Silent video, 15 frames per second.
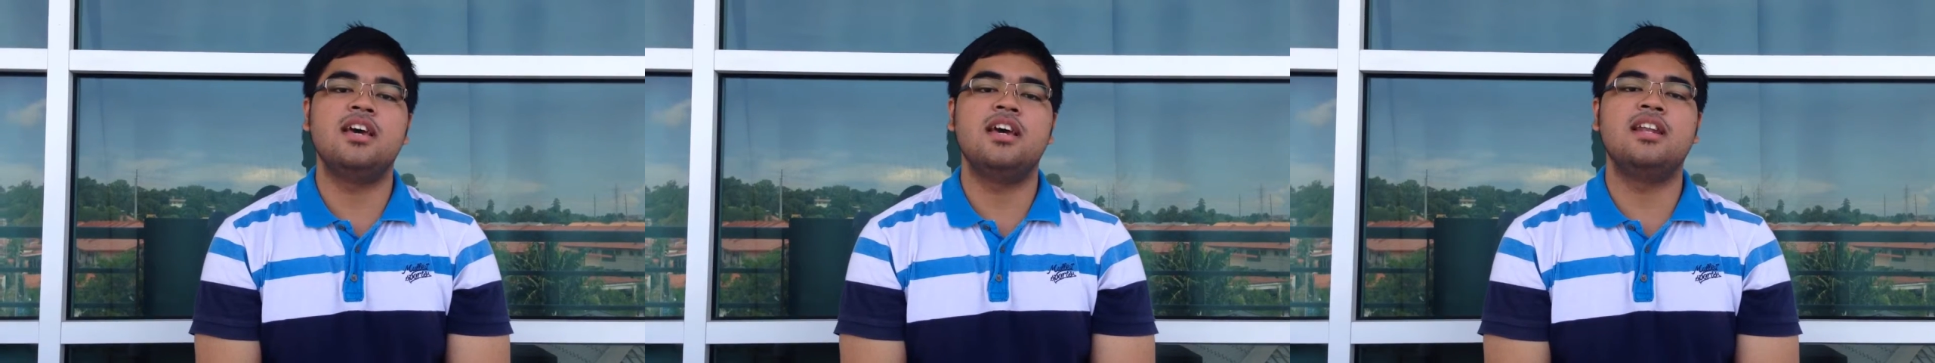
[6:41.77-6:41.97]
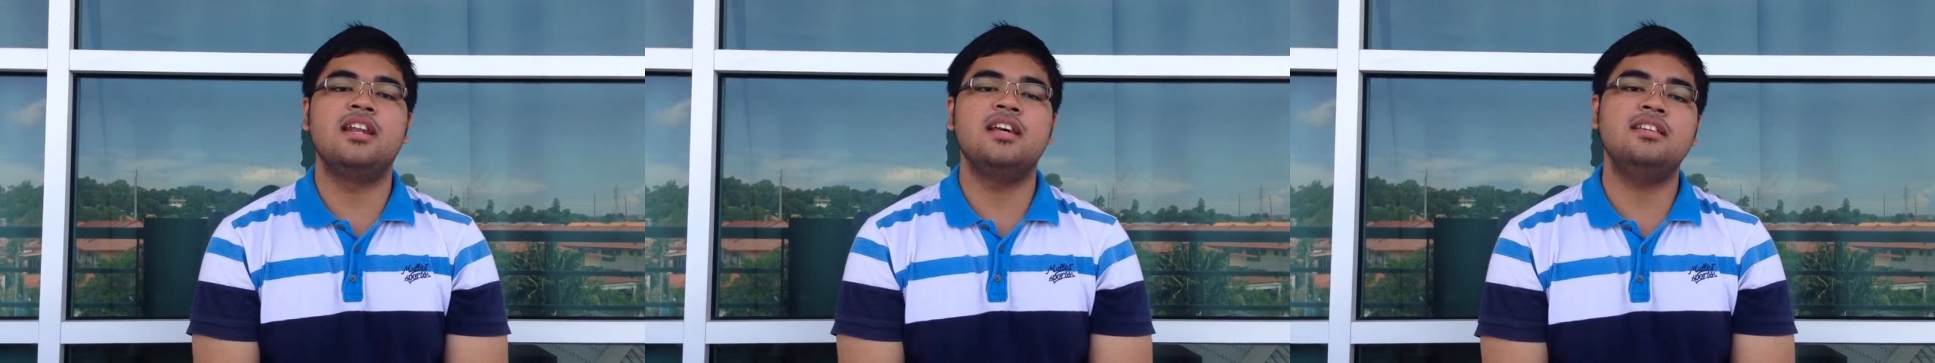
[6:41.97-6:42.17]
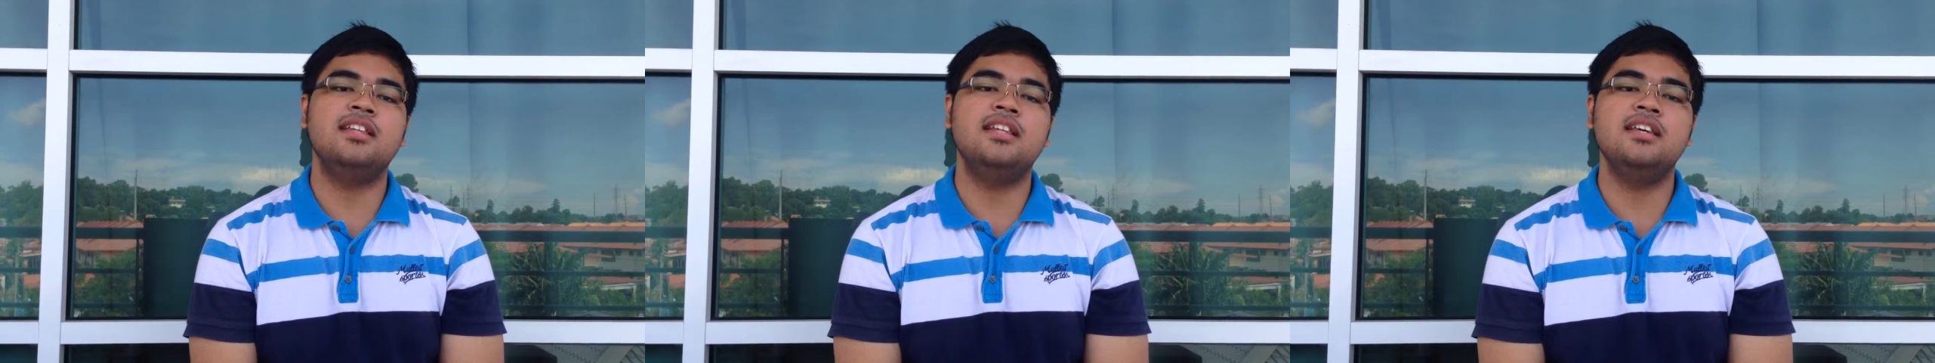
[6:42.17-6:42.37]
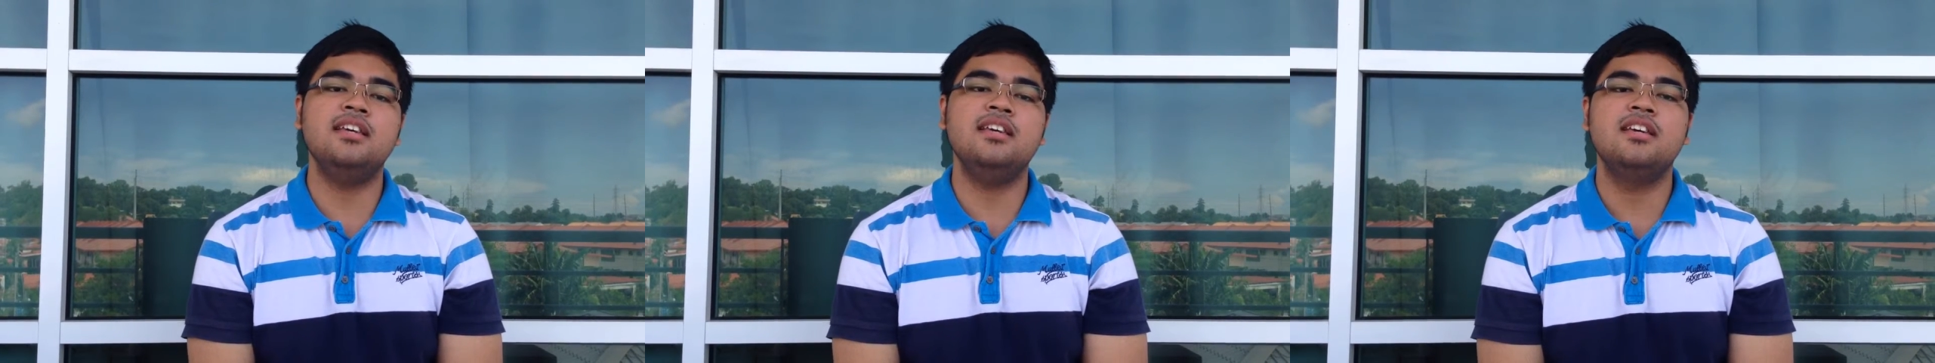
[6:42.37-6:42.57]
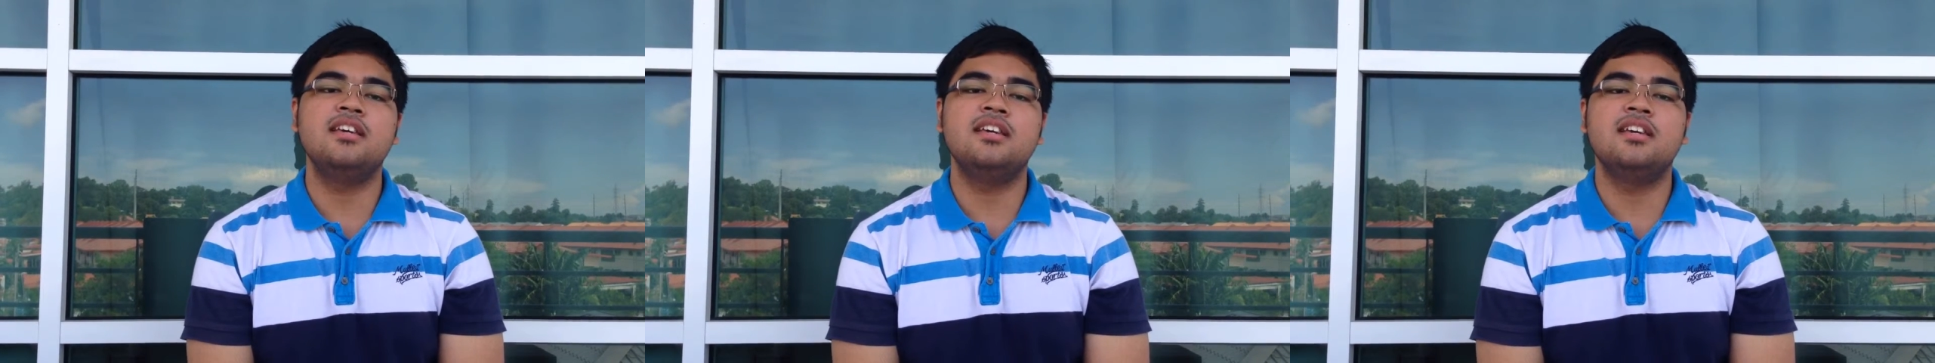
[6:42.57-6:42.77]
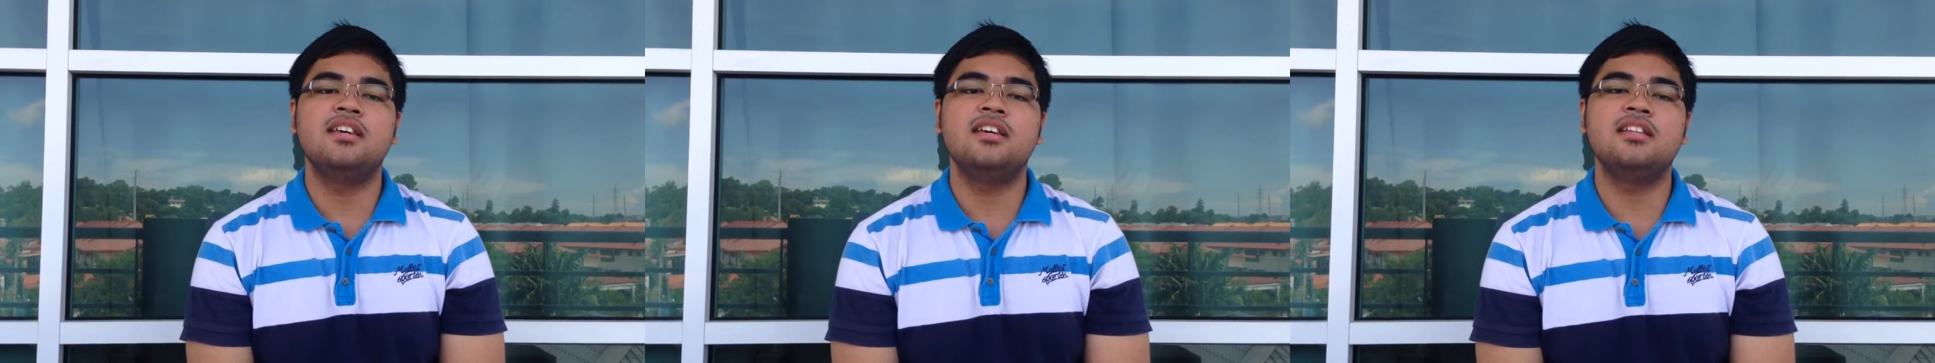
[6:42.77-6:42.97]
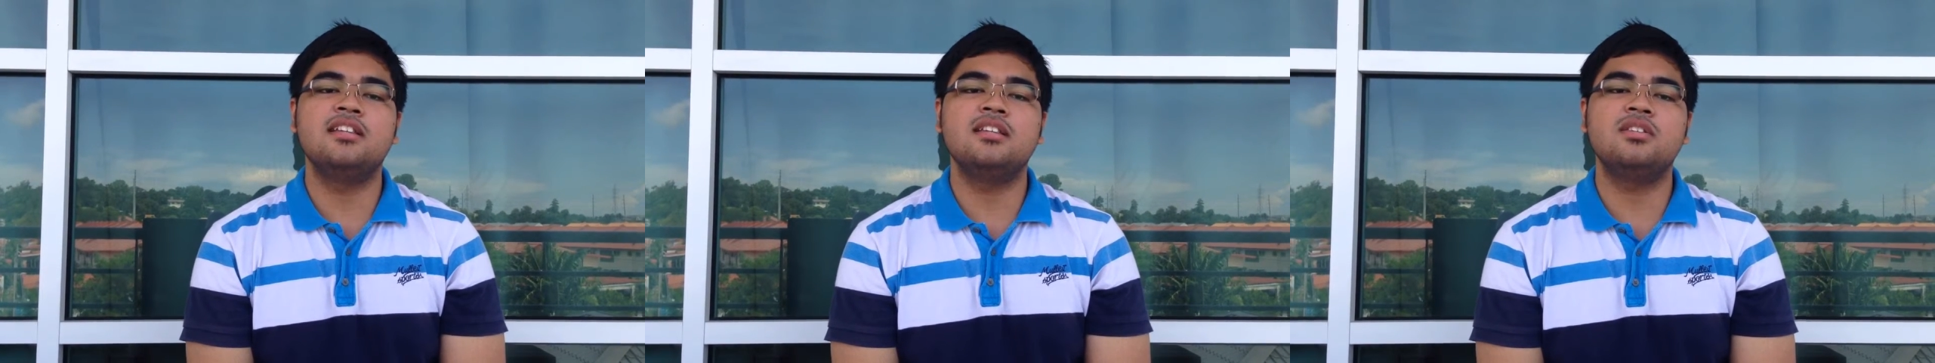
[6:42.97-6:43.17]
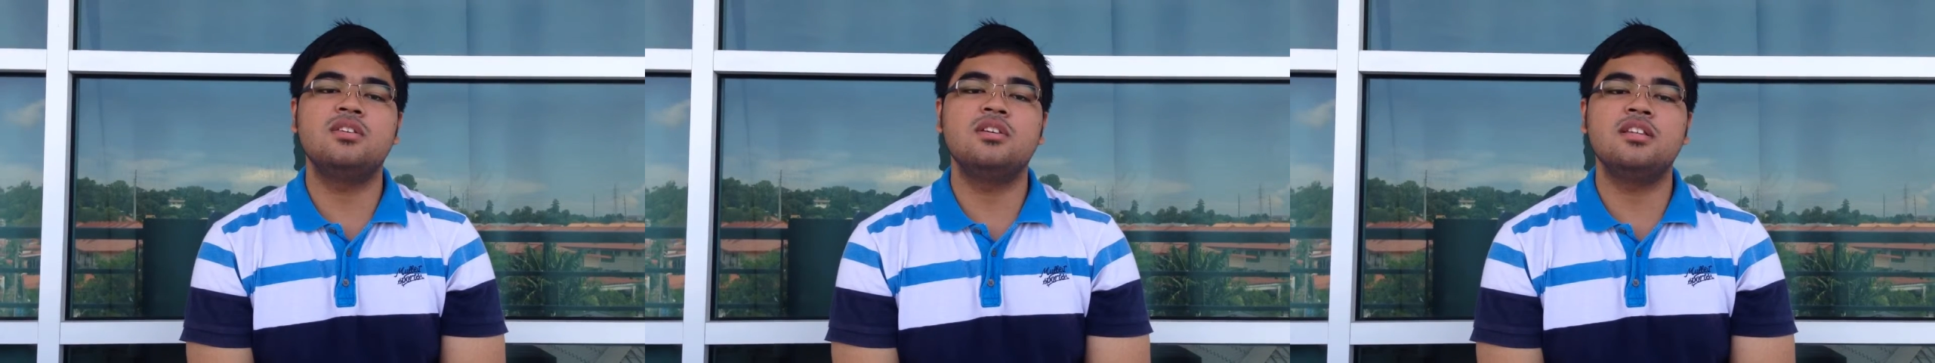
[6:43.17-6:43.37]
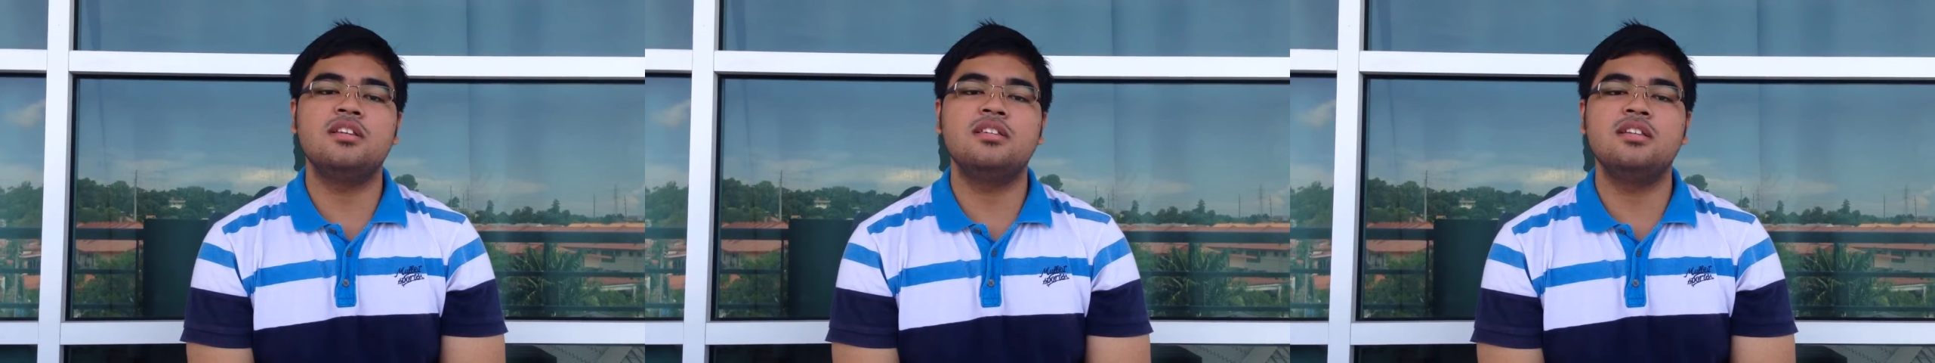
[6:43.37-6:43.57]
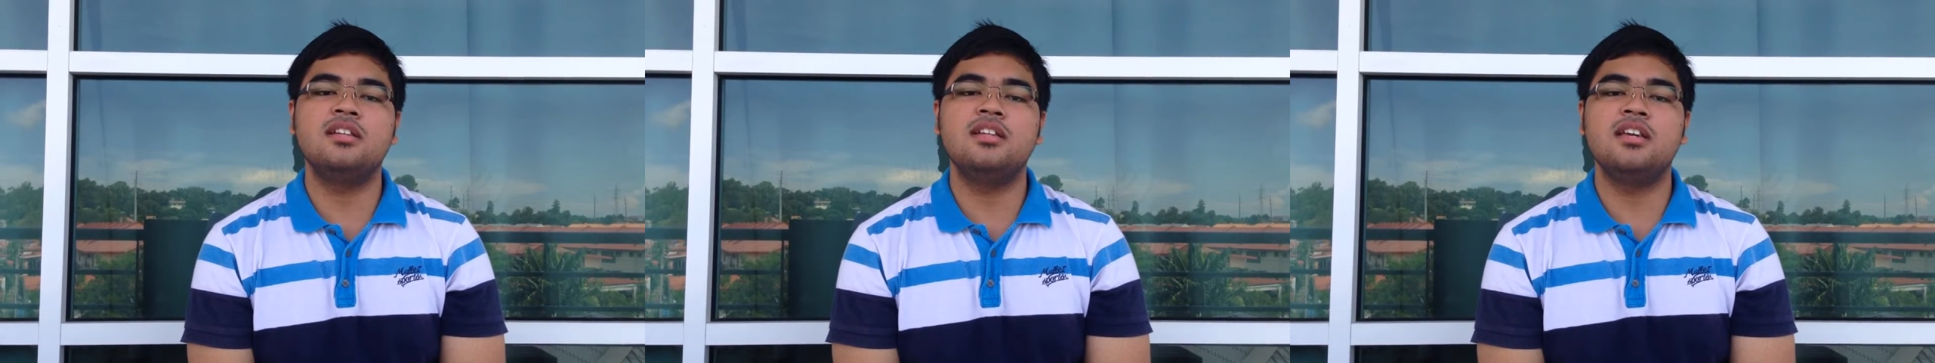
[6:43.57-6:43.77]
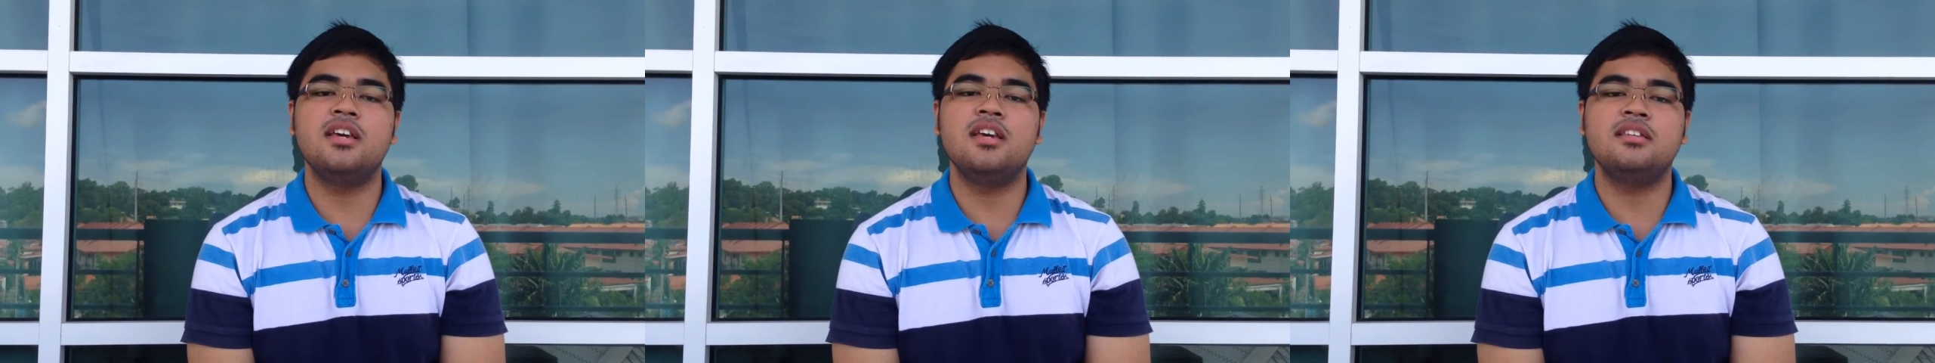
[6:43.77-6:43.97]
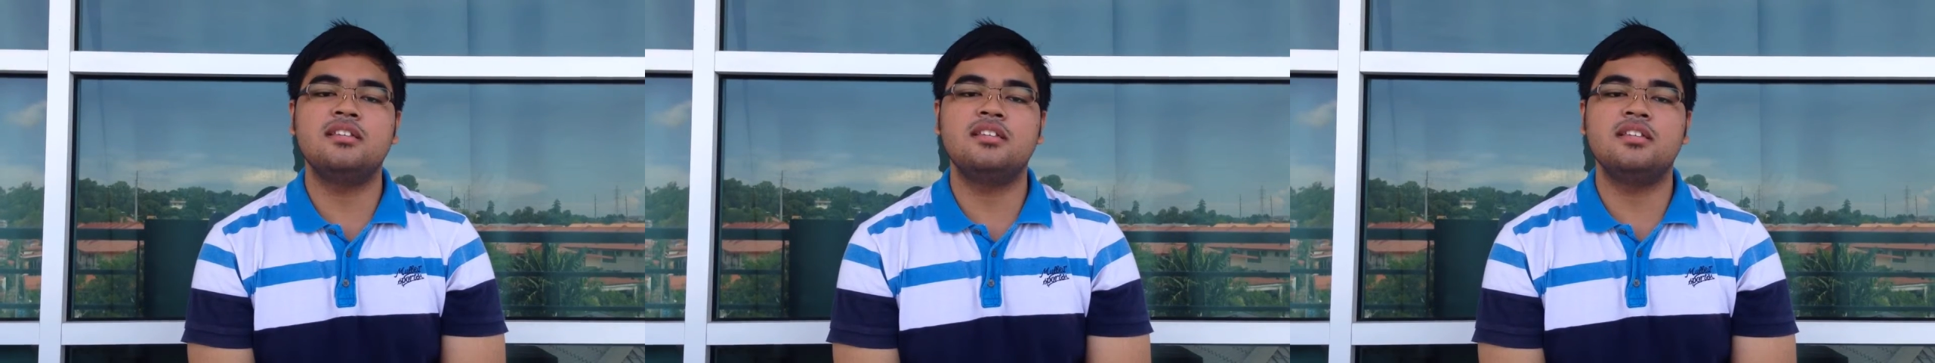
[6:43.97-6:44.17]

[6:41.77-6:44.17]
And lastly, it is not easily